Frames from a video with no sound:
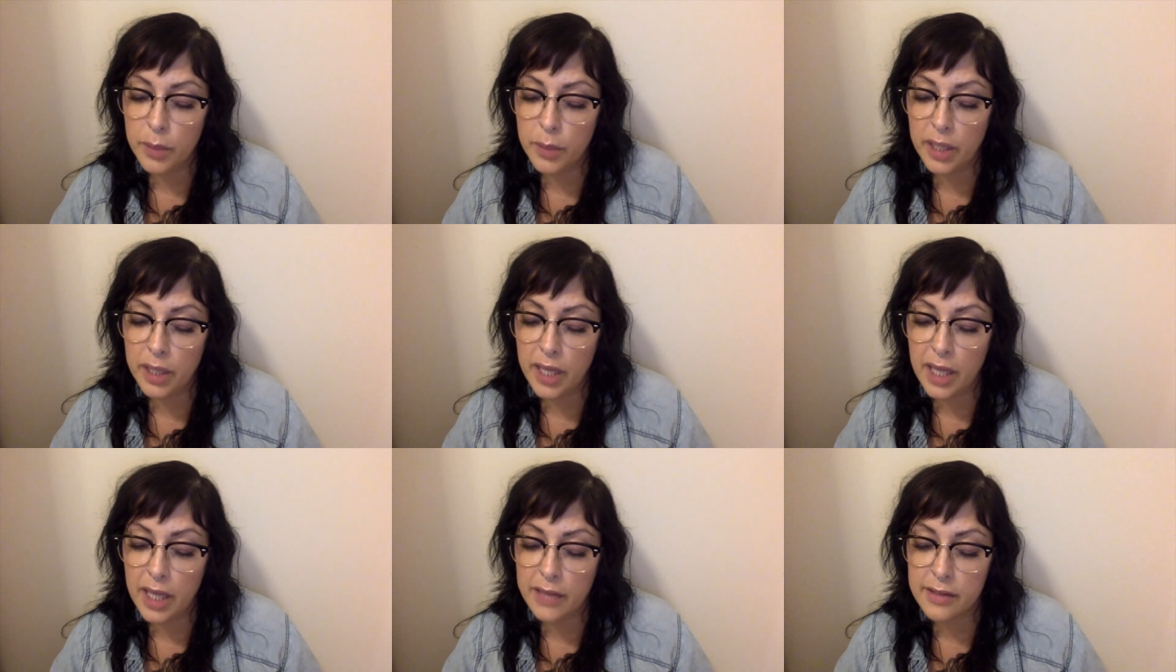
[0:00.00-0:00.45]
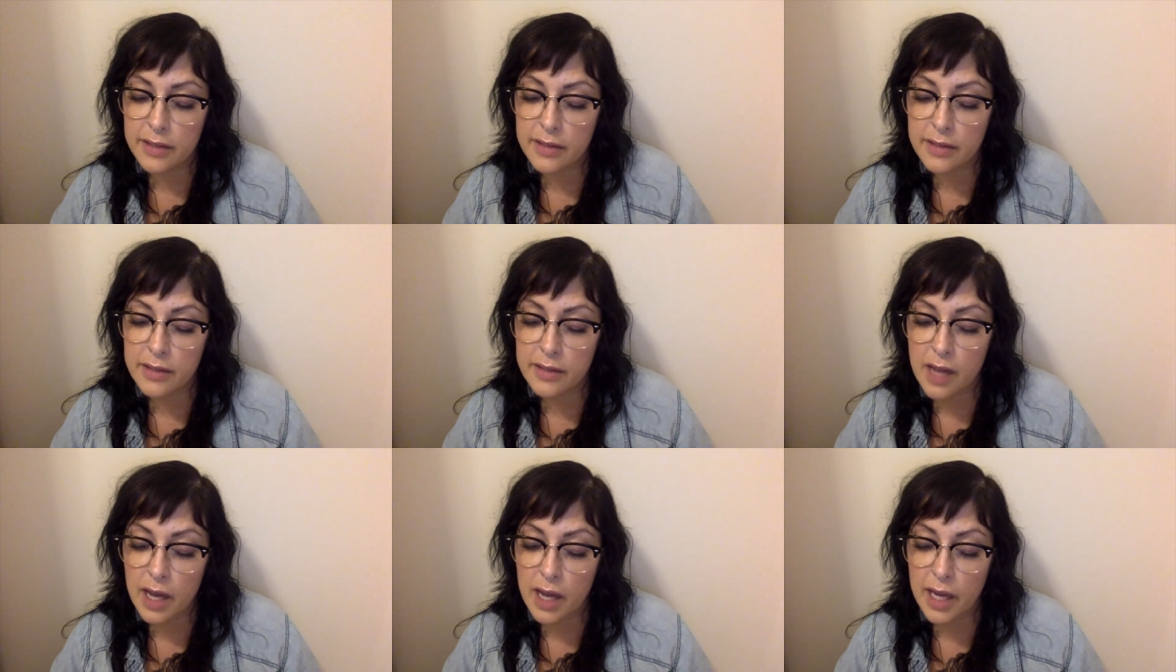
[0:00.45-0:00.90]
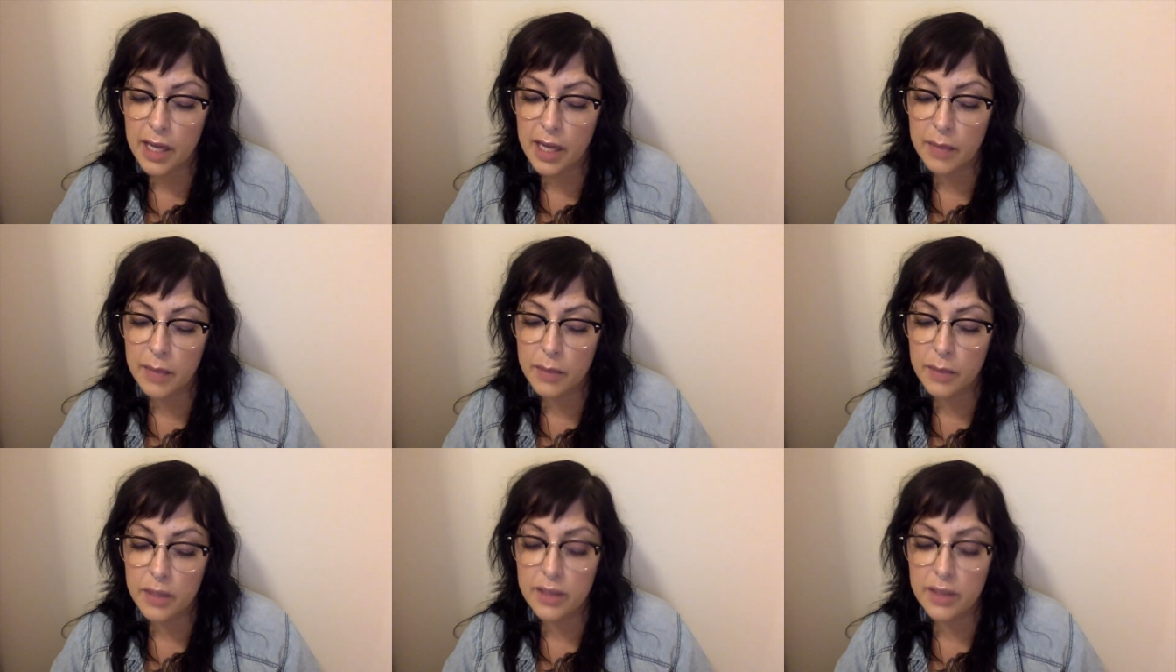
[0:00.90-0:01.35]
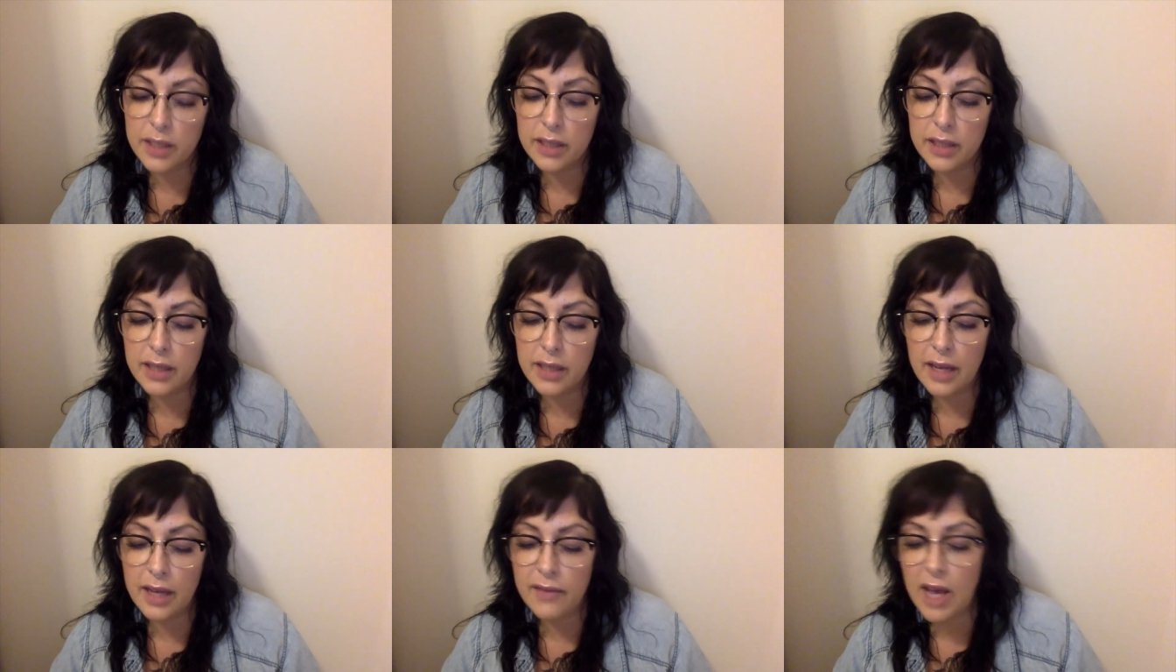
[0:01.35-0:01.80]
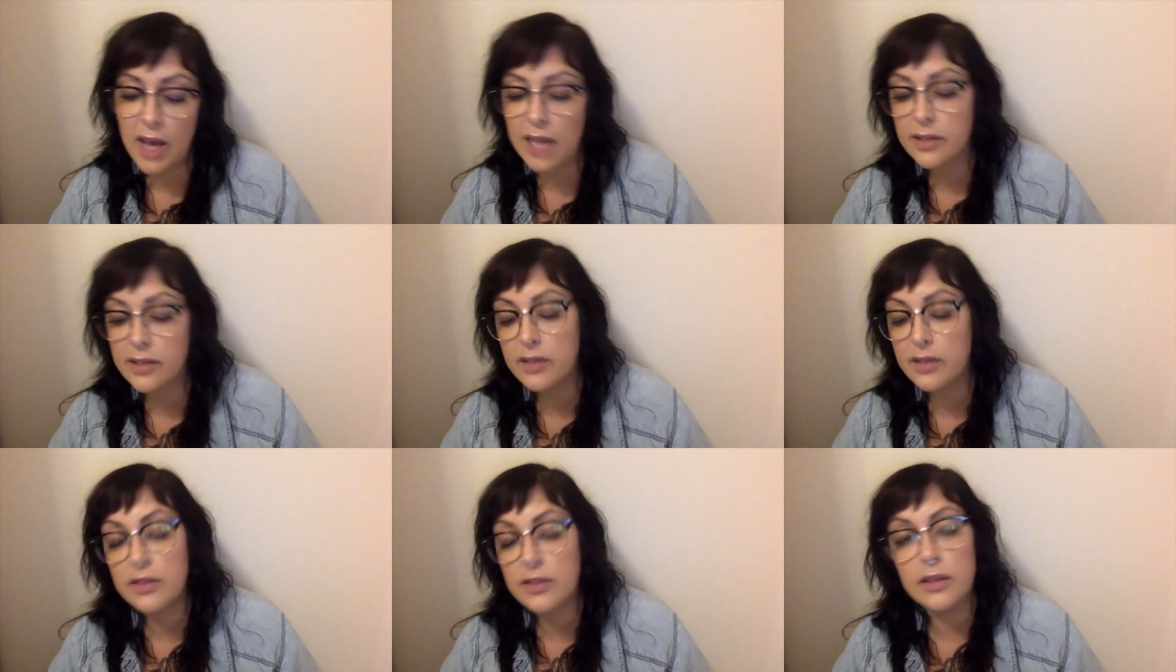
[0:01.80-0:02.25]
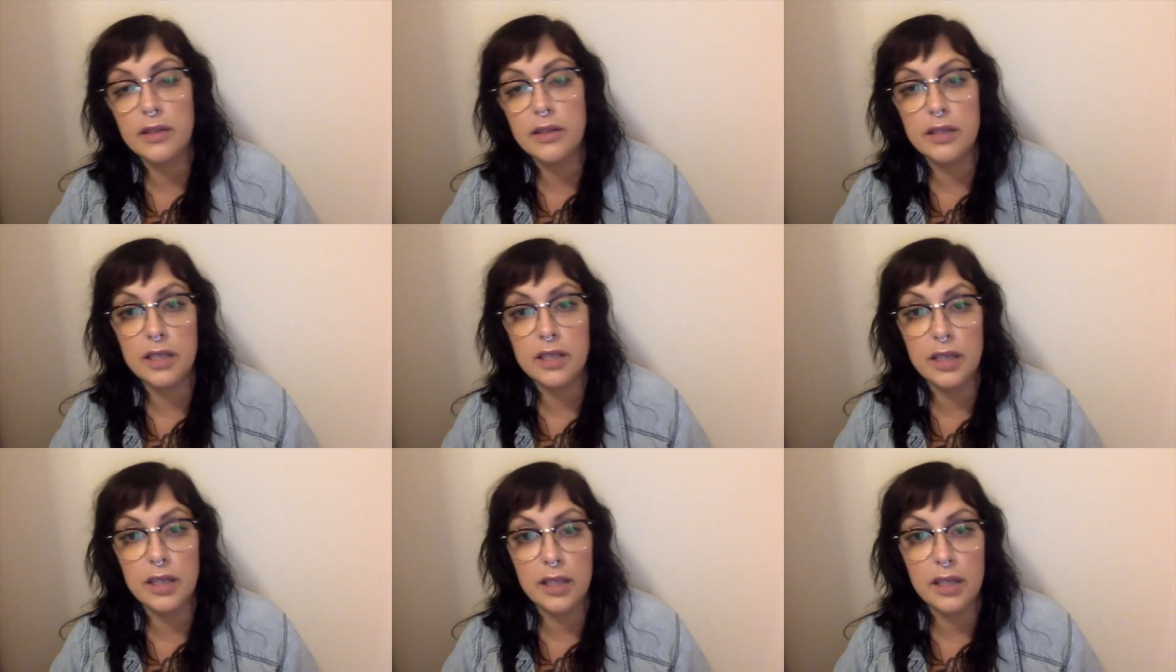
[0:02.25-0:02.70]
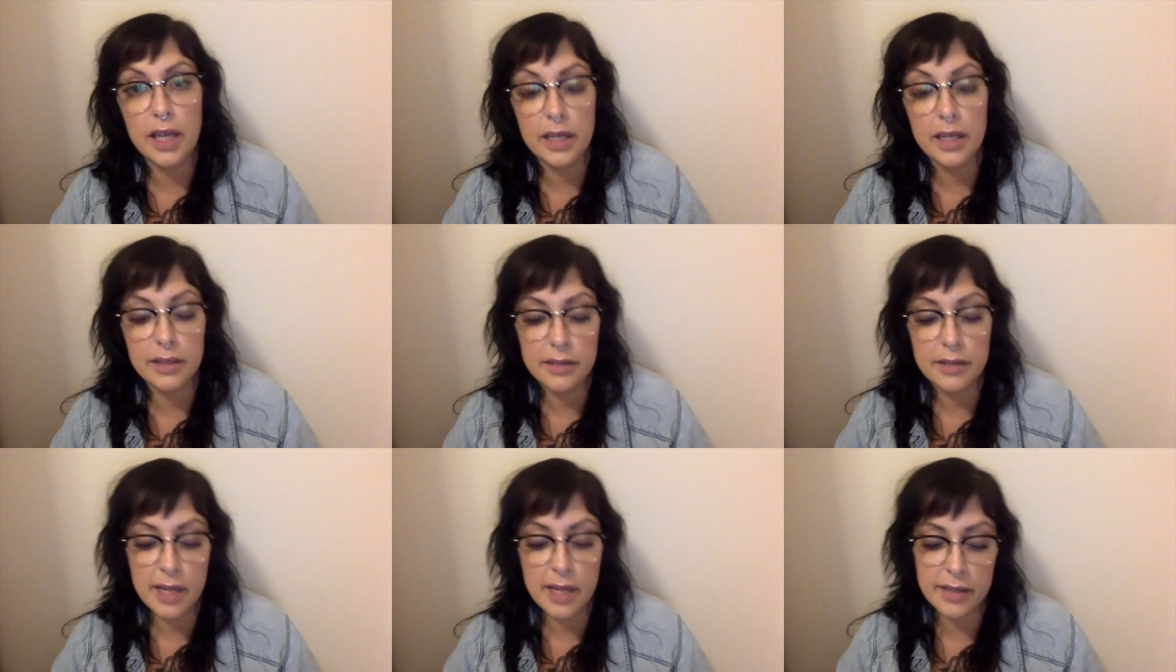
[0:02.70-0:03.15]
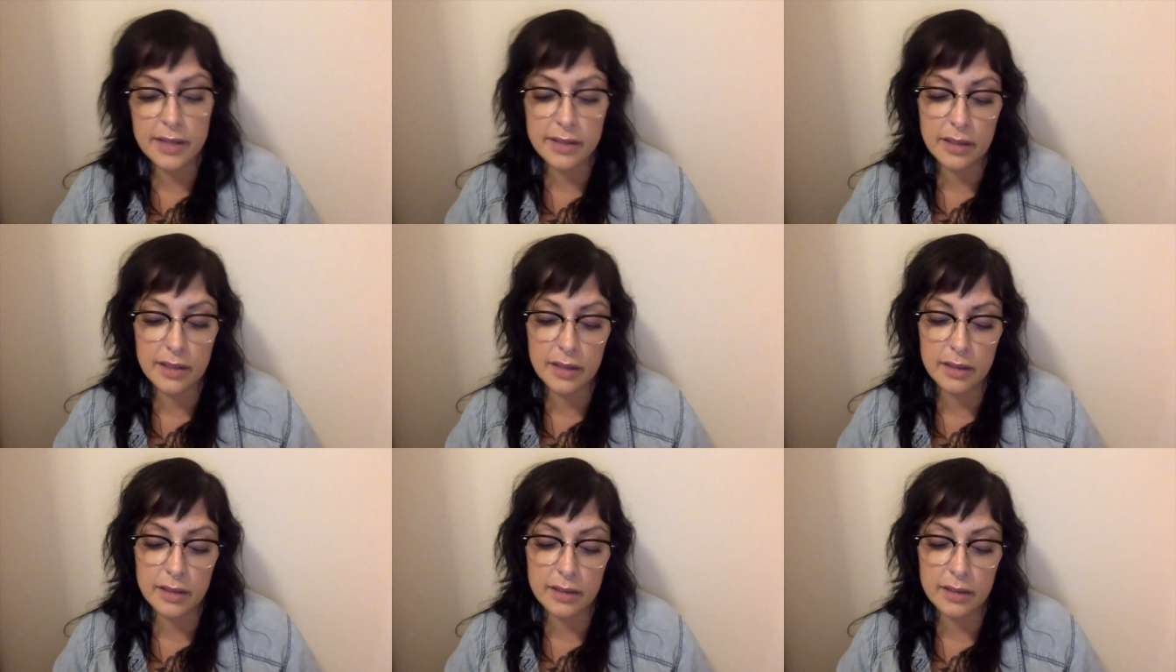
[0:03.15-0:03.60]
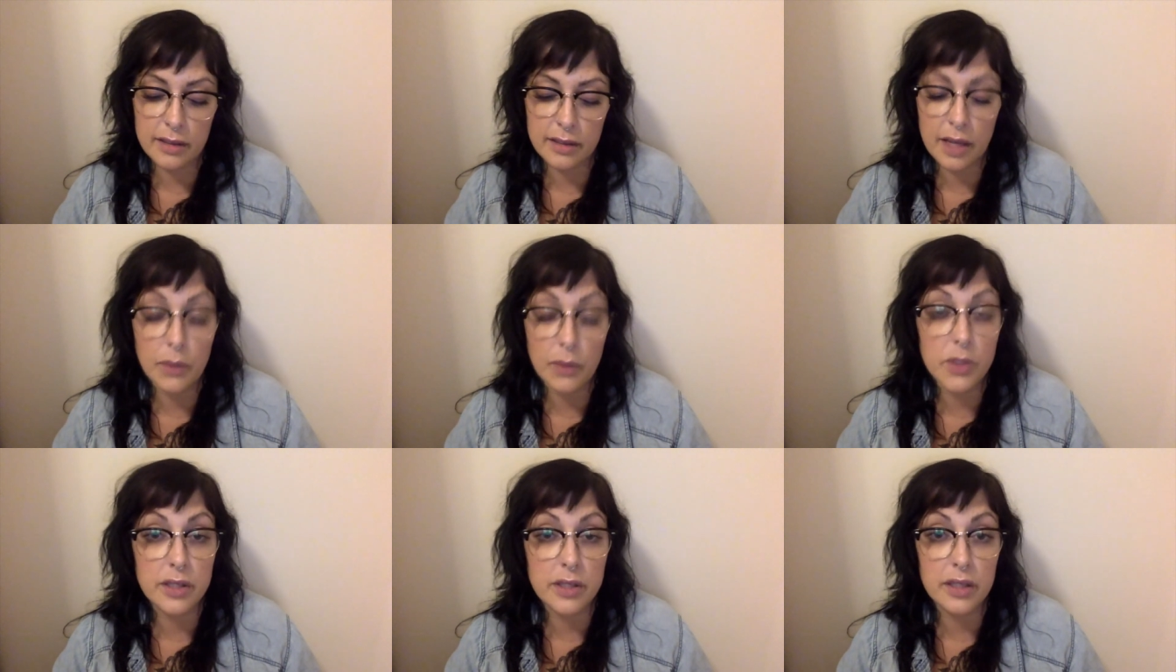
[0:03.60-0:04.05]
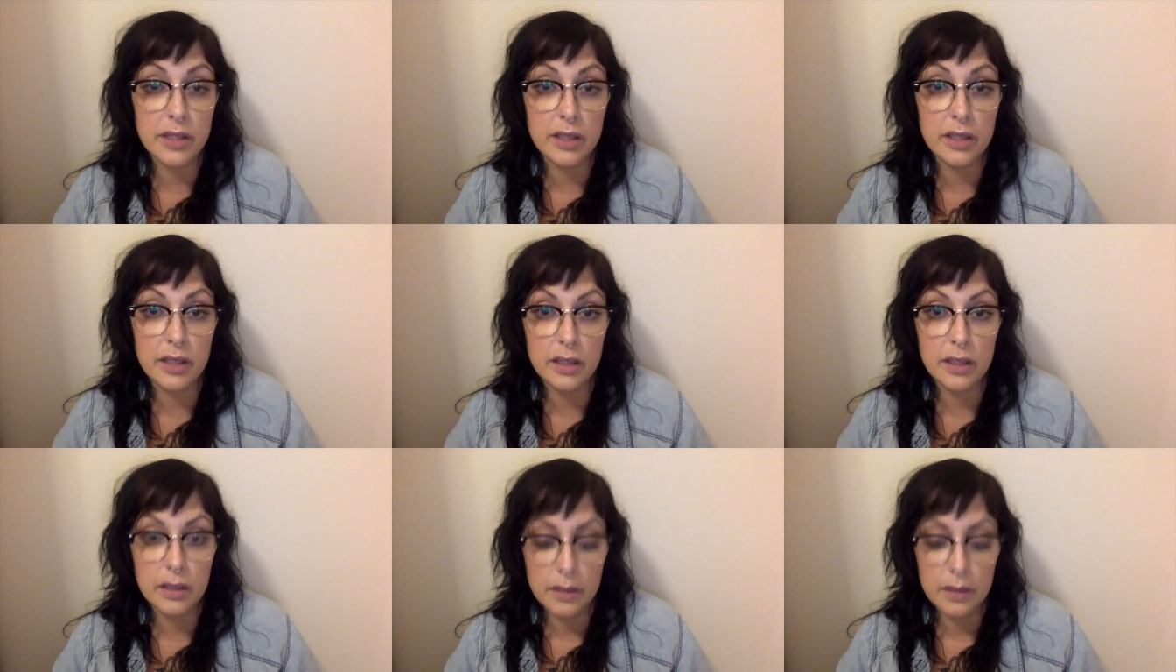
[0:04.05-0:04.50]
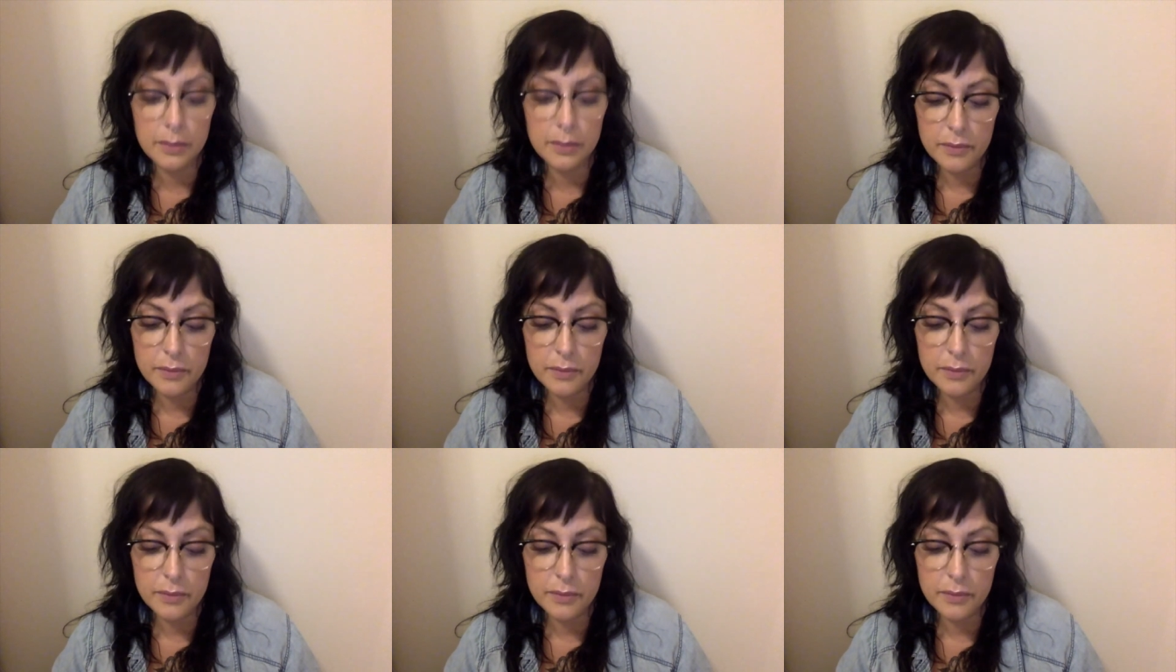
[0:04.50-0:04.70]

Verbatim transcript: but at the time they didn't have access to the DNA testing that was needed.